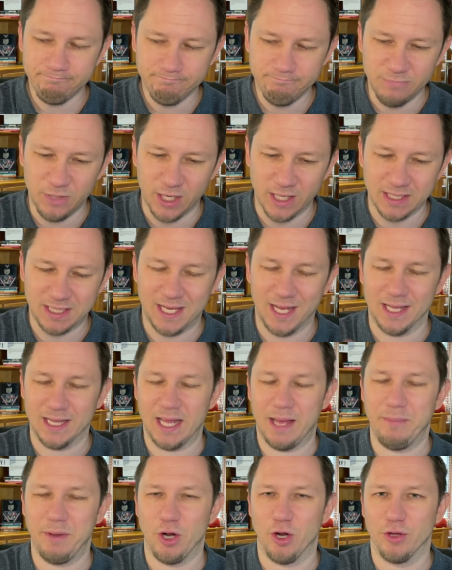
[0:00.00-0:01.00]
Yes,
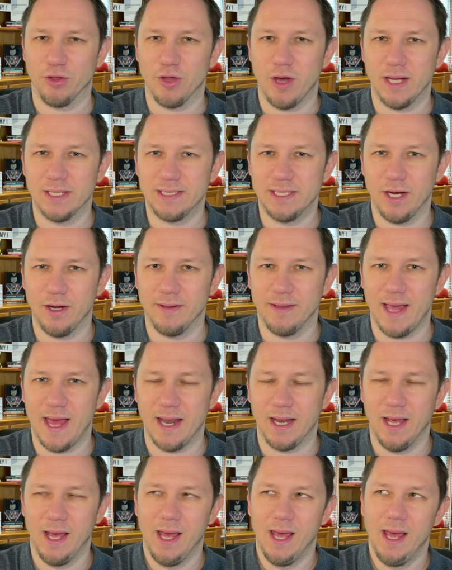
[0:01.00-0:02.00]
let me your thoughts here on
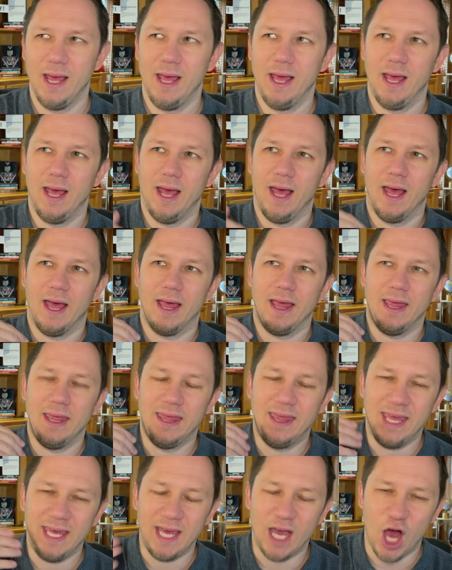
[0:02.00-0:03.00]
that.
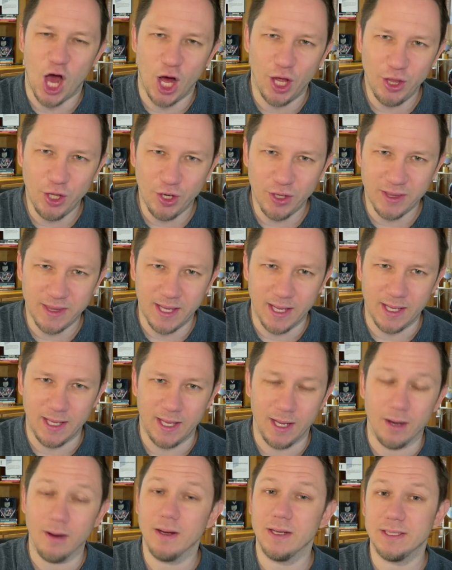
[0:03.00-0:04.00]
The other thing
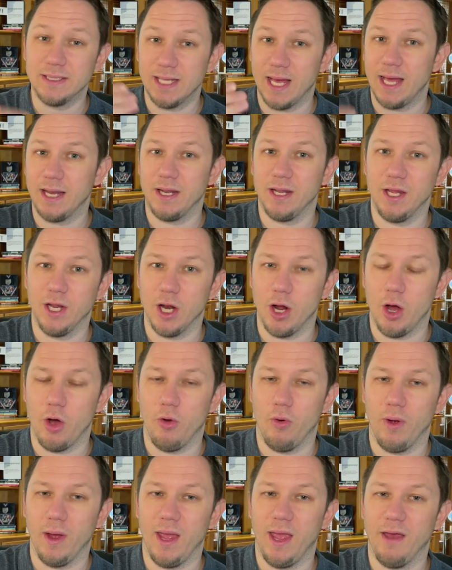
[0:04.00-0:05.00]
here is that, you
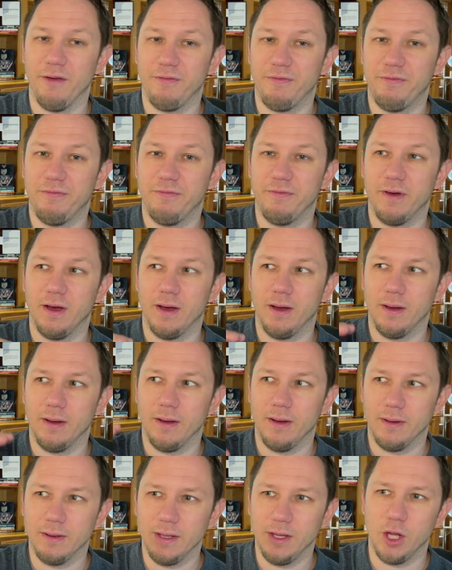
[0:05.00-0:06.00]
know, if,
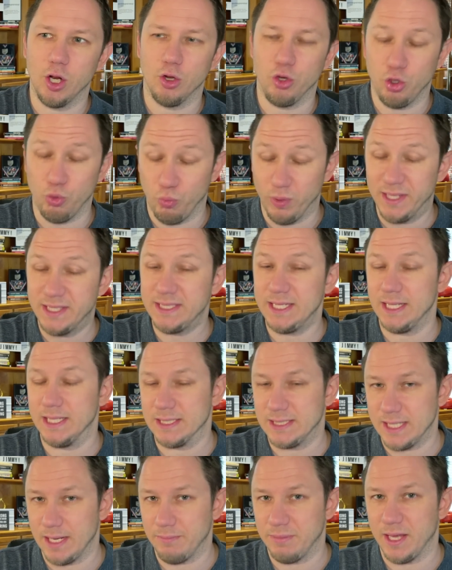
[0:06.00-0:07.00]
you know, we've seen the
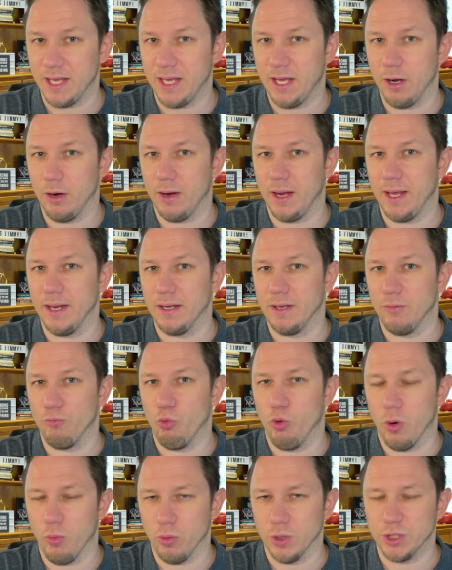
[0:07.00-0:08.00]
same thing here in
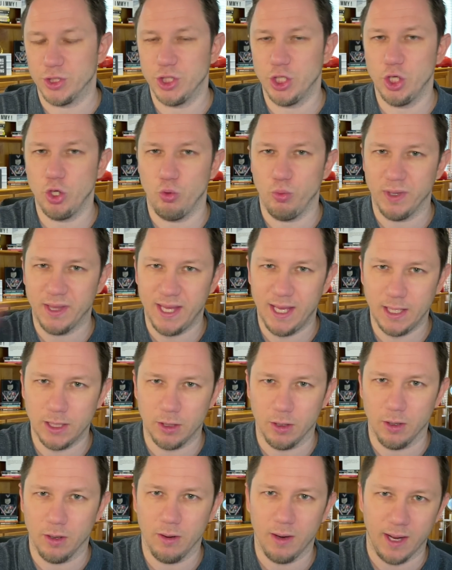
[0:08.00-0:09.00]
World War II with
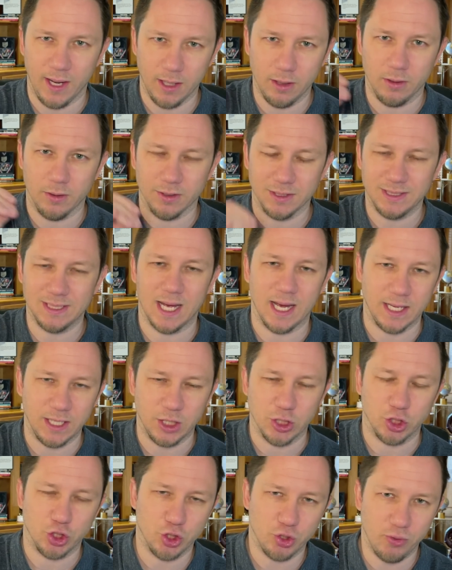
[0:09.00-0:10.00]
Hitler. Hitler signed
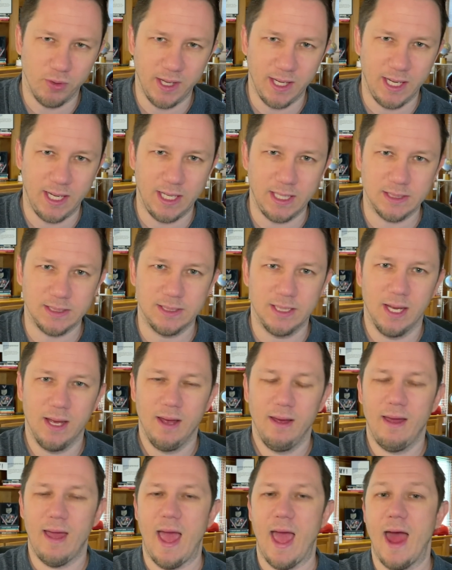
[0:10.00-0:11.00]
treaties
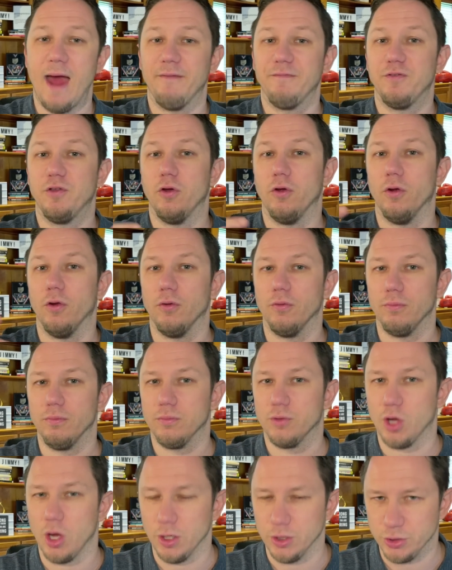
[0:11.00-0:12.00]
after
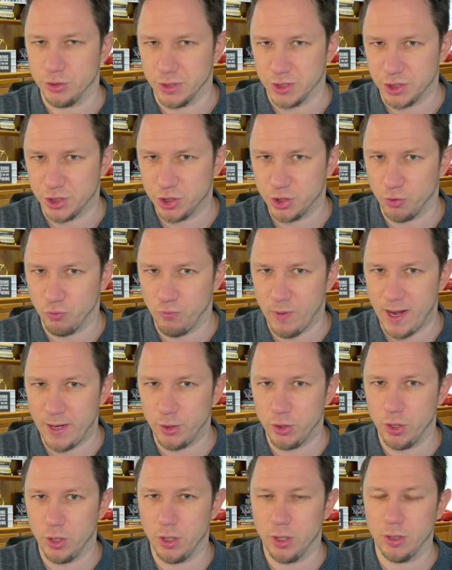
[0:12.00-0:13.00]
countries
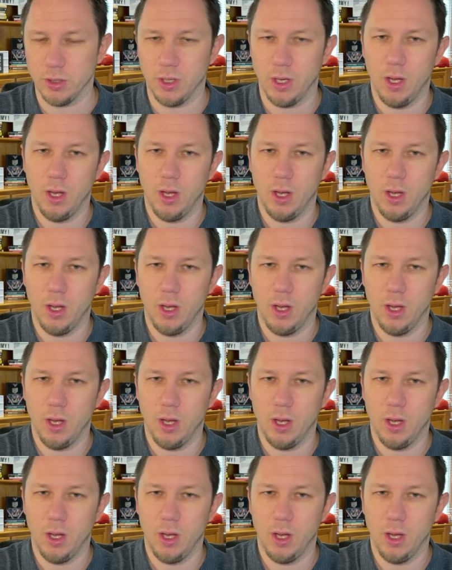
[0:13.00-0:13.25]
surrendered,